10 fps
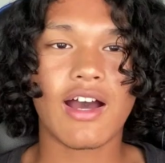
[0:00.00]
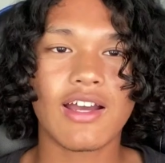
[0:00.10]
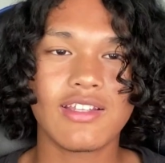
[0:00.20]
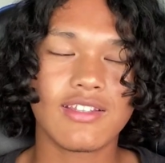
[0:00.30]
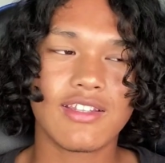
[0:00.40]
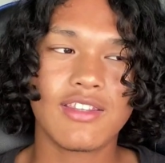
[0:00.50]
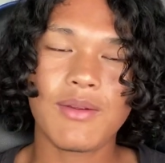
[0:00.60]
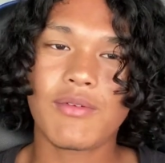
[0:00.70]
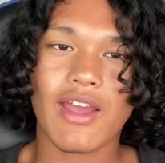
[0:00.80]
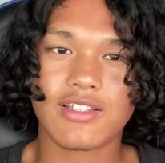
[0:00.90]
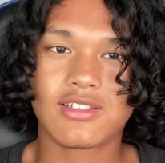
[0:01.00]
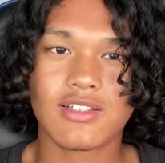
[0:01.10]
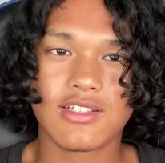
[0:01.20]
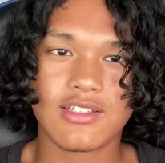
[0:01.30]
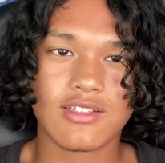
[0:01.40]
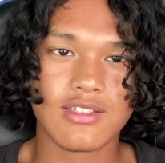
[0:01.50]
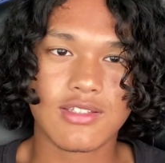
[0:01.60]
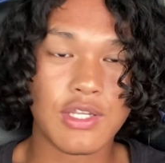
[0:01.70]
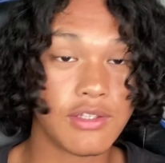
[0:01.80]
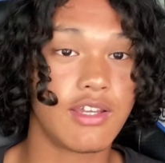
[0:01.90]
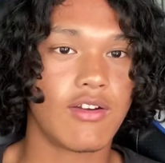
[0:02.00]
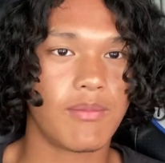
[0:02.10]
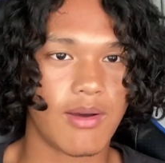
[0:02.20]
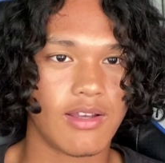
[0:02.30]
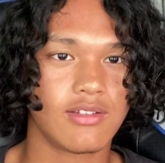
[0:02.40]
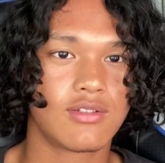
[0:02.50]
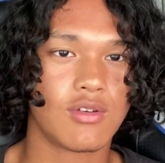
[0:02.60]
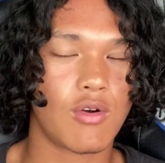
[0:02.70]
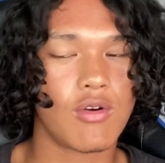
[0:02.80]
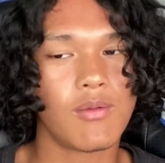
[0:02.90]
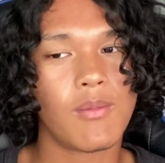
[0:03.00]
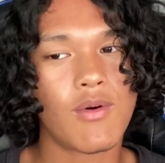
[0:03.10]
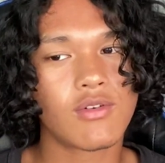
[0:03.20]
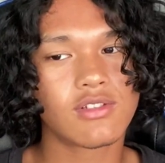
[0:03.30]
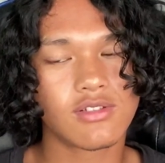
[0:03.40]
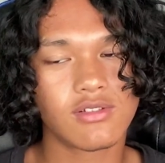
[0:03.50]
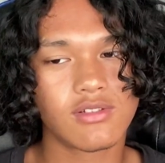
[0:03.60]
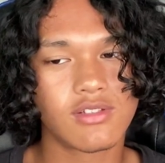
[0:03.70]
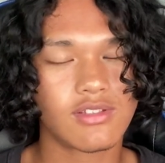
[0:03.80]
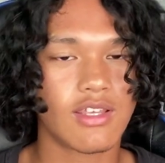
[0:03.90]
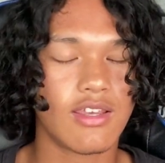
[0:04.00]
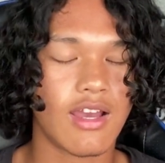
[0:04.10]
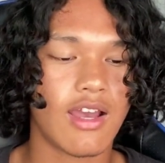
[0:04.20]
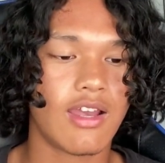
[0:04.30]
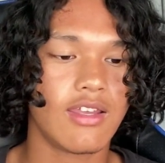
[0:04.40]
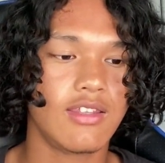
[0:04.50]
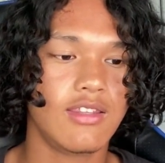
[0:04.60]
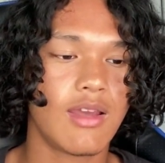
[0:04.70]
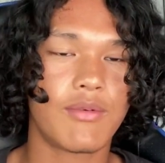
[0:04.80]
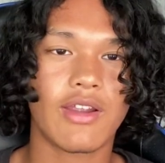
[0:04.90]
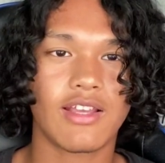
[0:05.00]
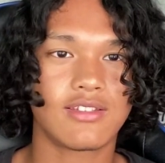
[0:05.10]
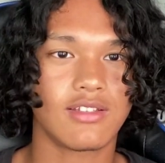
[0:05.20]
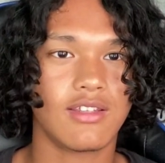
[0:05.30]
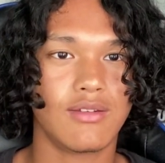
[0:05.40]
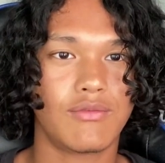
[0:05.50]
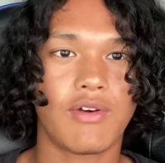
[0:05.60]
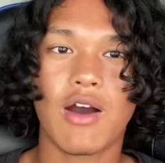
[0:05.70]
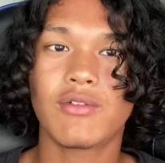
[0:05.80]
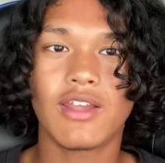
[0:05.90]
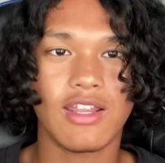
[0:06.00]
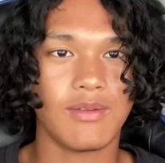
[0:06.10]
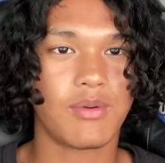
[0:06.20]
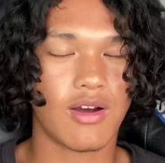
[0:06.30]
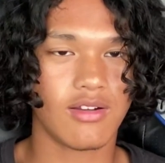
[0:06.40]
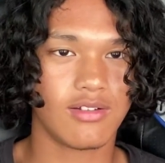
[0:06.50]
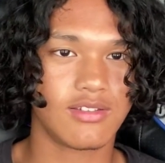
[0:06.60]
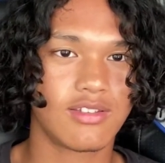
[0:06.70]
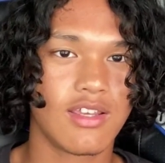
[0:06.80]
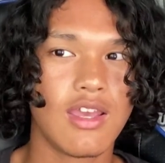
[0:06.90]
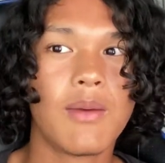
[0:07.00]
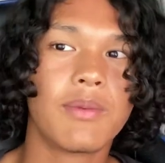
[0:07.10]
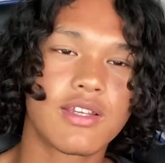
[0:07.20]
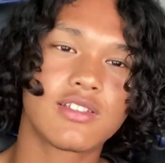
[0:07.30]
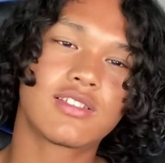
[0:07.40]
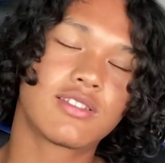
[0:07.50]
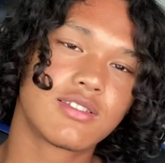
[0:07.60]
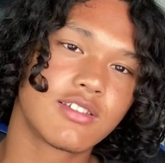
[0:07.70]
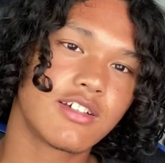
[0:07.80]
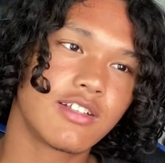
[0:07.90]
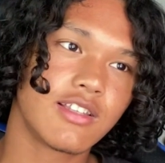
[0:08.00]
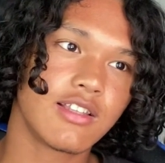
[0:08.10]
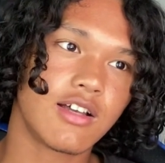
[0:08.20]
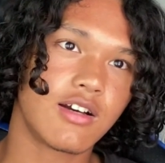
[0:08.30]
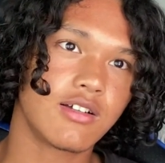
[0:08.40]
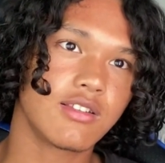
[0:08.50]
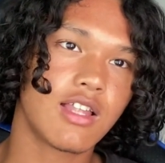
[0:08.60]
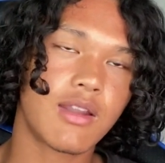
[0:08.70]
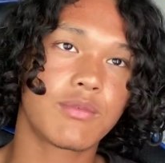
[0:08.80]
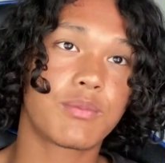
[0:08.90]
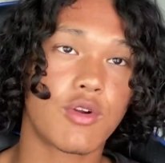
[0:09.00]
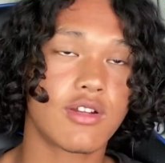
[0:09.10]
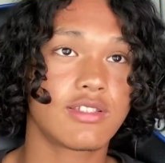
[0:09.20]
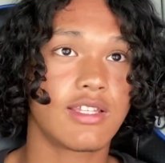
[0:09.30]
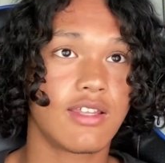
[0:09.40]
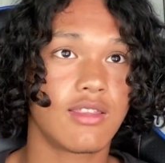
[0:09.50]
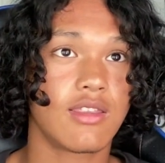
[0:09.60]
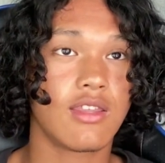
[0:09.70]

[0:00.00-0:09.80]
I never actually took their advice, or more to say, I never actually found any products, because a lot of the products that